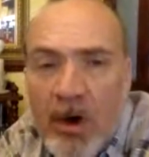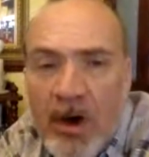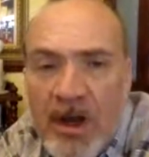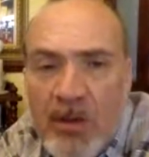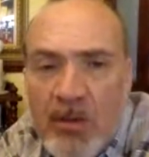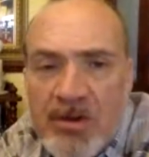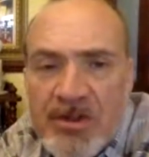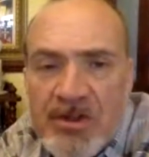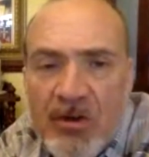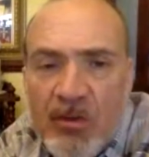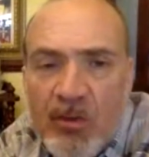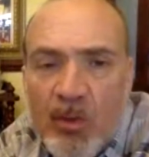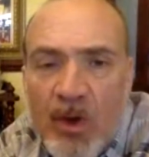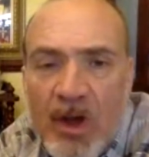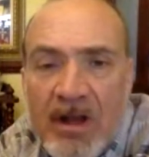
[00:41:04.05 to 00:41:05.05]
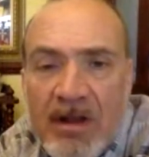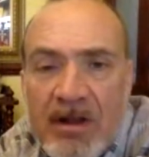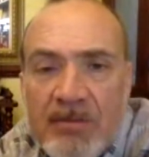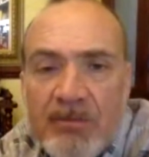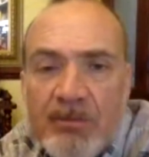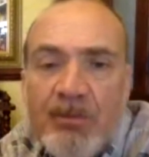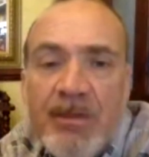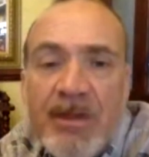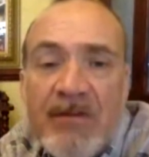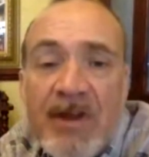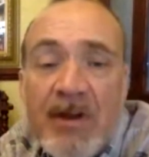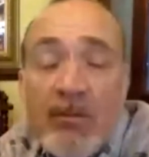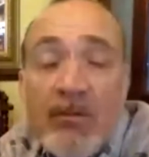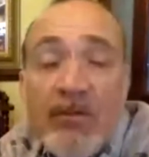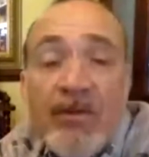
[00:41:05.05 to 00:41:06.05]
why would software
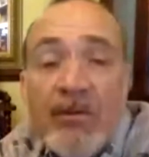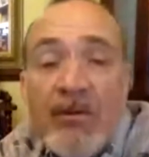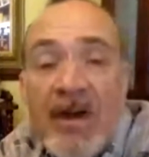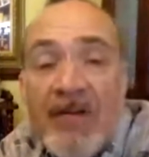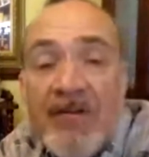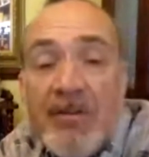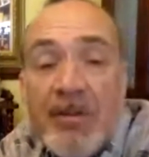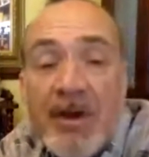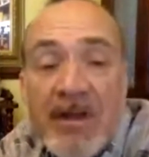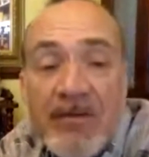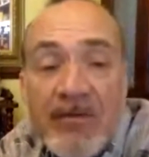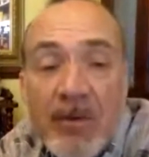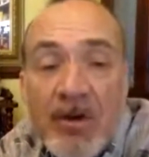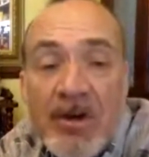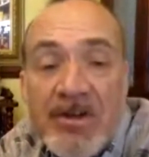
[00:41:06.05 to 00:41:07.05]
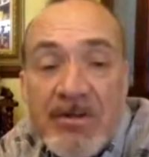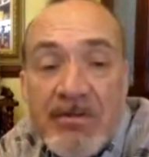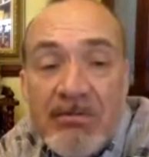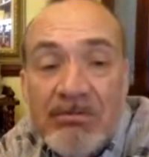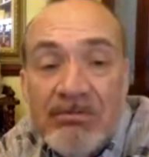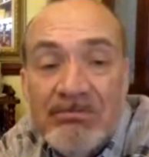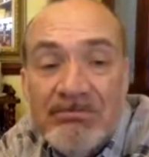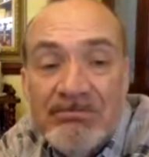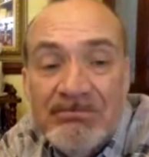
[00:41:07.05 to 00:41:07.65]
be available for free without having to pay for it?